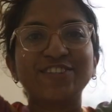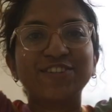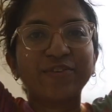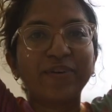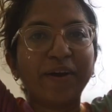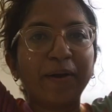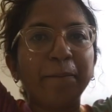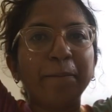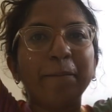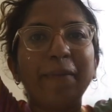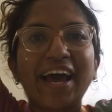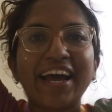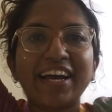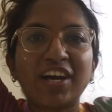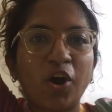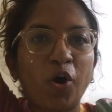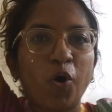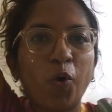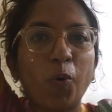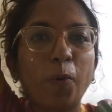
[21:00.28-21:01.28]
So I'm
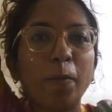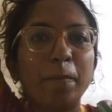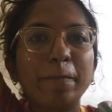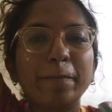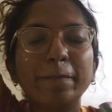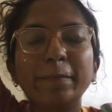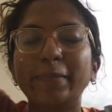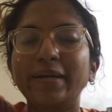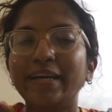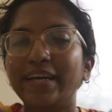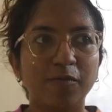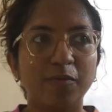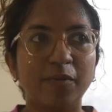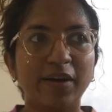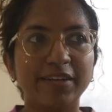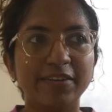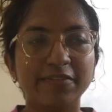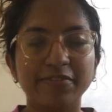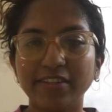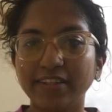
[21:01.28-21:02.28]
back home.
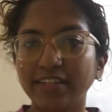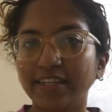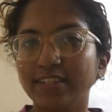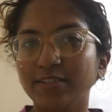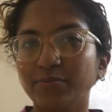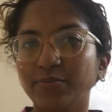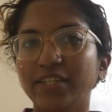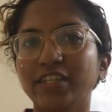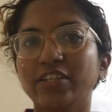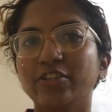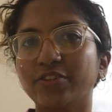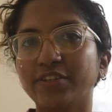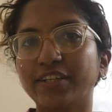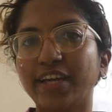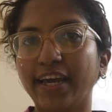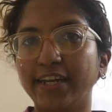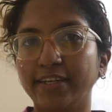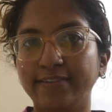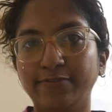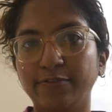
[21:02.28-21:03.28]
One of the things we need to
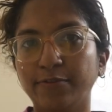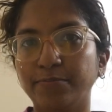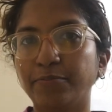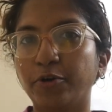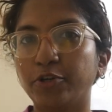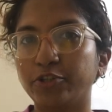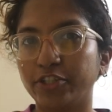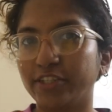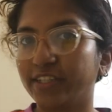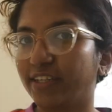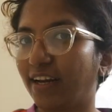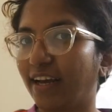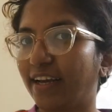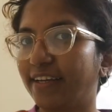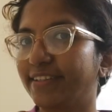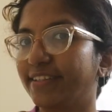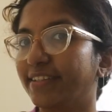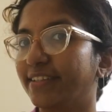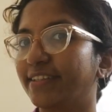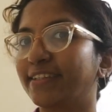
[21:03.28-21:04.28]
carry for pottery
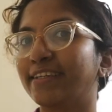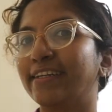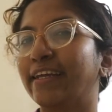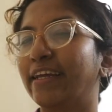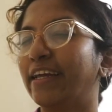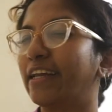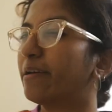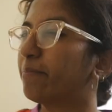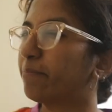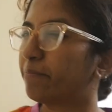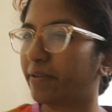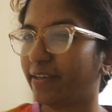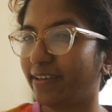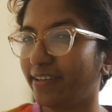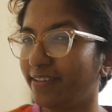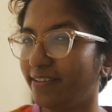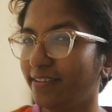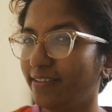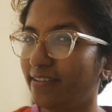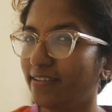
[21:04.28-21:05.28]
class is an
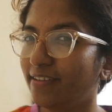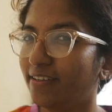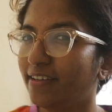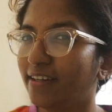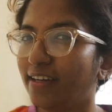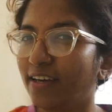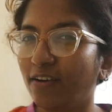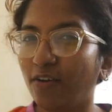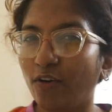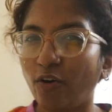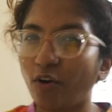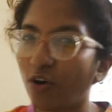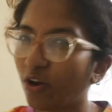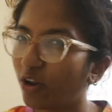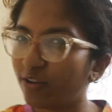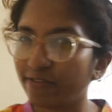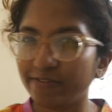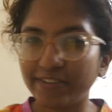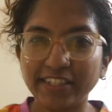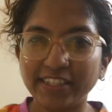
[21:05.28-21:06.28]
apron.
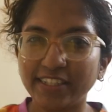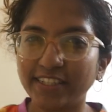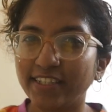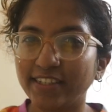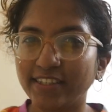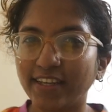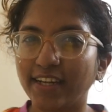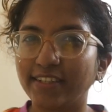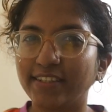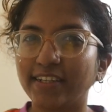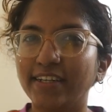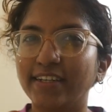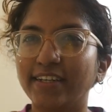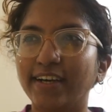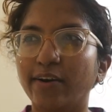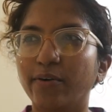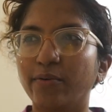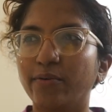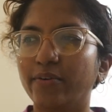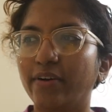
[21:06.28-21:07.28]
All of these days until
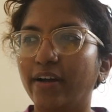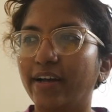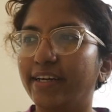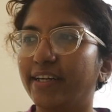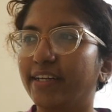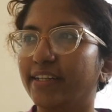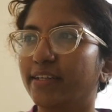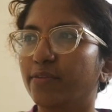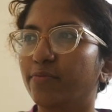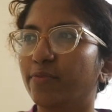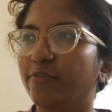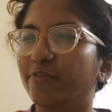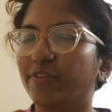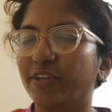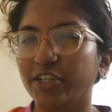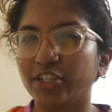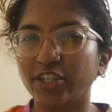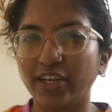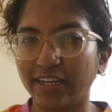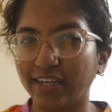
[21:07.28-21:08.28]
now, and I think we
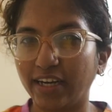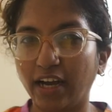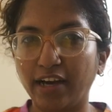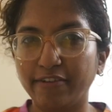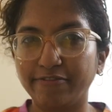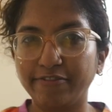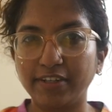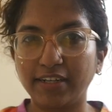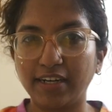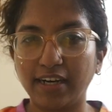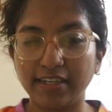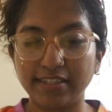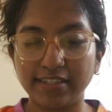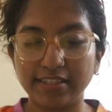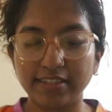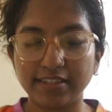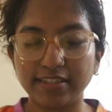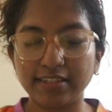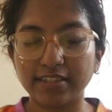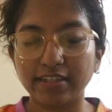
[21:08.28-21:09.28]
finished like half the
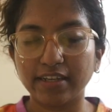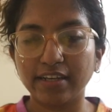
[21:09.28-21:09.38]
classes,